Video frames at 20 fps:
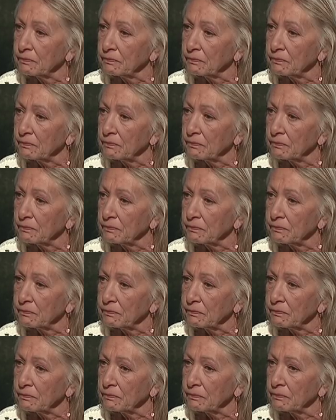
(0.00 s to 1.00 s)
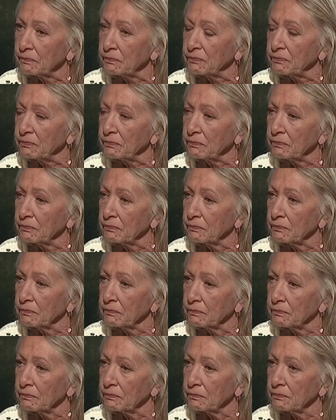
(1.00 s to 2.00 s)
that they're giving you as to
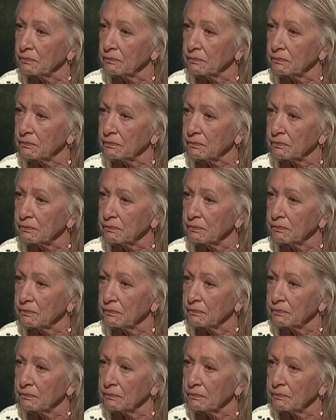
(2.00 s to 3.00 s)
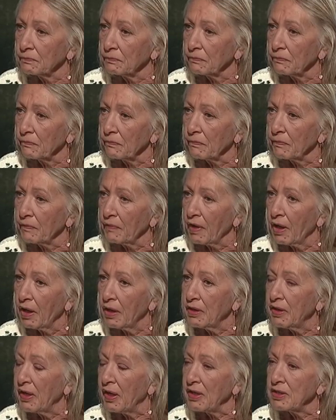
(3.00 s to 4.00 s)
why the children can't be placed with their
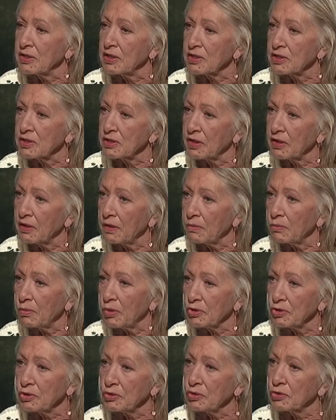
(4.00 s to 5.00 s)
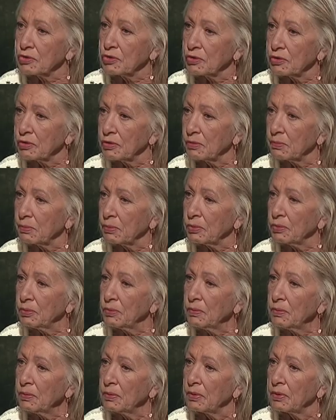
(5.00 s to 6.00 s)
grandmother? They just said I wasn't suitable.
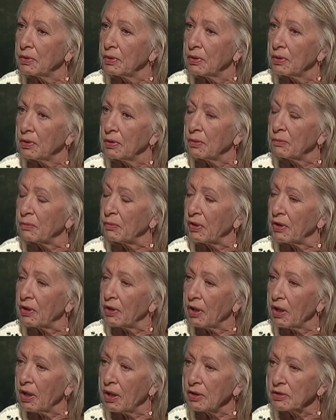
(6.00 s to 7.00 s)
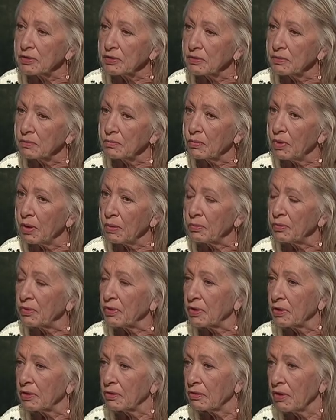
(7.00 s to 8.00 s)
When I asked them what were
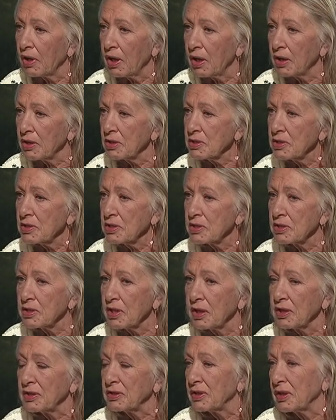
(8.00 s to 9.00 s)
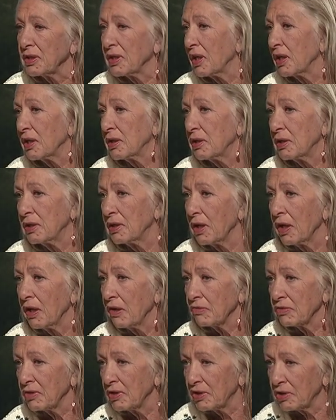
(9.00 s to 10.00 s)
the grounds, they said they didn't
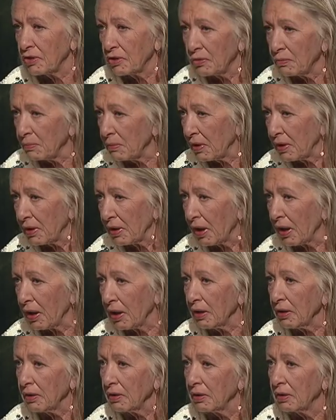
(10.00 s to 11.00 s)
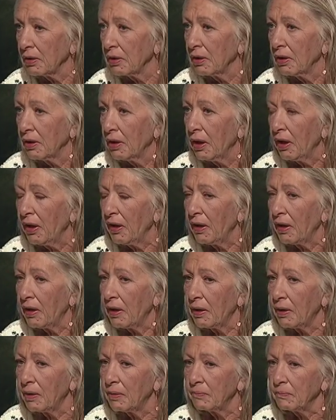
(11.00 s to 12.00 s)
have to tell me that.
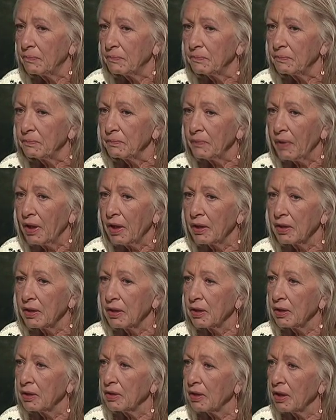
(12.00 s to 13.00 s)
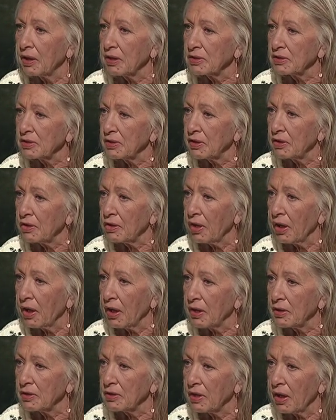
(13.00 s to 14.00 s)
Um, and then they said I
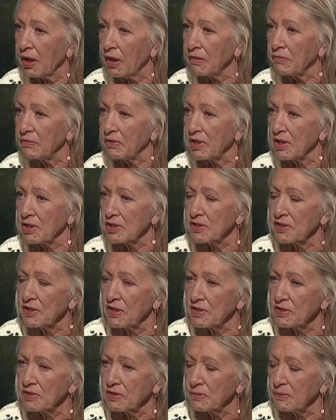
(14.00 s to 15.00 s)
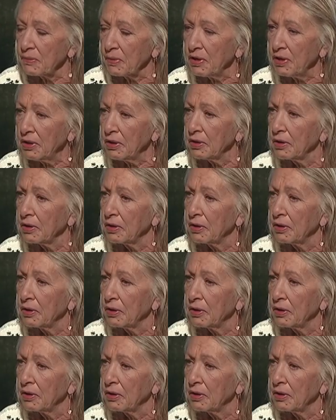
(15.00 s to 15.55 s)
had to have an assessment,